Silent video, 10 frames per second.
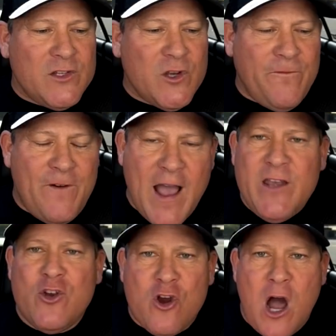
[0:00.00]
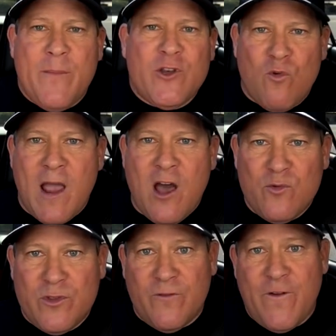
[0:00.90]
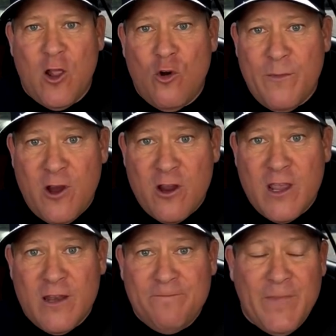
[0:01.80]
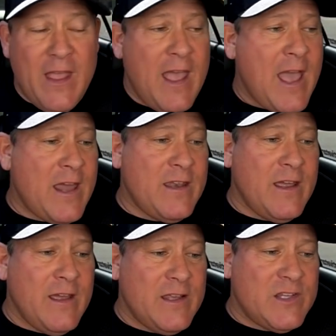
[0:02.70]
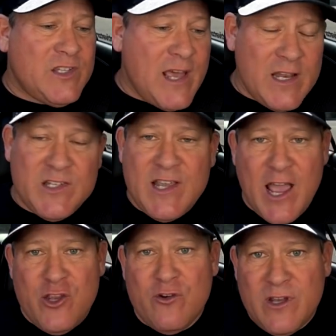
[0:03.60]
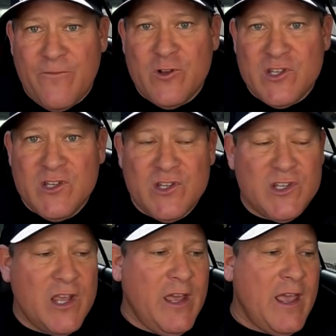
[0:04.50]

So find your common ground with your fellow American and set aside your differences.